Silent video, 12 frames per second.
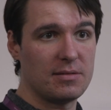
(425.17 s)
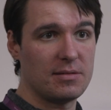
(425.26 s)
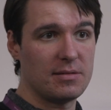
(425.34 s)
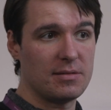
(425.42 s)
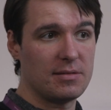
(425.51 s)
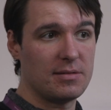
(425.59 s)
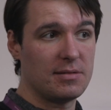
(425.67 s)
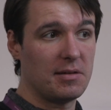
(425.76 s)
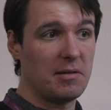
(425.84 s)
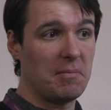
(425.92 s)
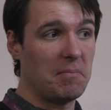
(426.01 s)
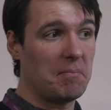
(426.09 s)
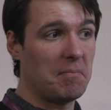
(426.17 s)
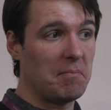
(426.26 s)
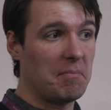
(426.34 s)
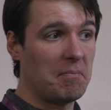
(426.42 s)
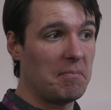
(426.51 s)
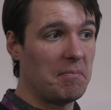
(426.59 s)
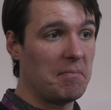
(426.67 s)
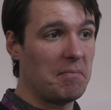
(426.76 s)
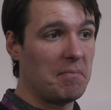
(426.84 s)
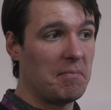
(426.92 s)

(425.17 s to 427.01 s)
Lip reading: [no speech]